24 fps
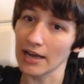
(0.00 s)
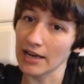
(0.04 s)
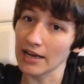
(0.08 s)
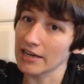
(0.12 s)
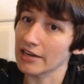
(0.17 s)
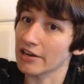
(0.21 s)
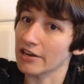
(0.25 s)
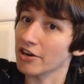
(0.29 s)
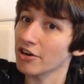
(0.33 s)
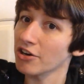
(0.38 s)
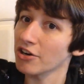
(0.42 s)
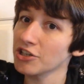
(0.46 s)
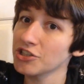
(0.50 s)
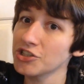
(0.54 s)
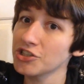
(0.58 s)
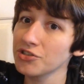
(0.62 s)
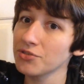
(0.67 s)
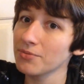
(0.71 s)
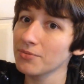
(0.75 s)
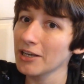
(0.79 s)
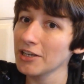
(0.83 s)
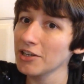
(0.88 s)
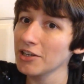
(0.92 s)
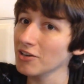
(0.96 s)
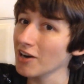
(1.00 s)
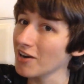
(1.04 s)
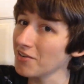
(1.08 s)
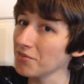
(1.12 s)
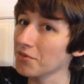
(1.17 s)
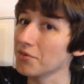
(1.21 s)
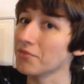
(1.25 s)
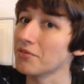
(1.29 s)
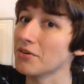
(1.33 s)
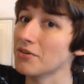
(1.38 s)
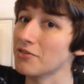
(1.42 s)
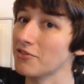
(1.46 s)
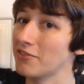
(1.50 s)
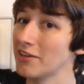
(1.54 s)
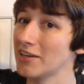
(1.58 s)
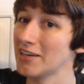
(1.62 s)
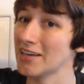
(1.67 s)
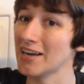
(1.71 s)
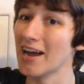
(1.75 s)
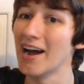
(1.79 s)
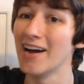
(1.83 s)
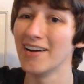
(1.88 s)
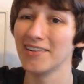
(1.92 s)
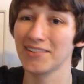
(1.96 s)
I encourage you to make your own review
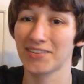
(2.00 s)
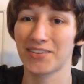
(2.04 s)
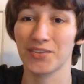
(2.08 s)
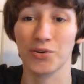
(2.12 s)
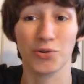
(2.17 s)
videos